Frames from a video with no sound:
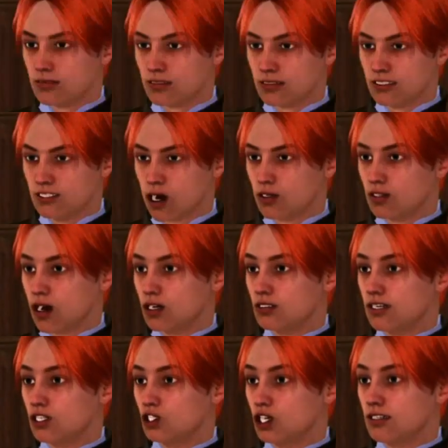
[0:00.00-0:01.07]
So why
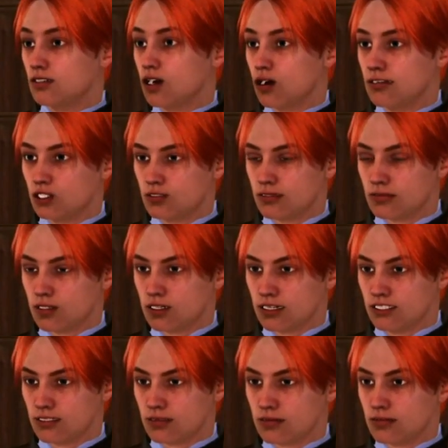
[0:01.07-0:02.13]
did she come to Paris?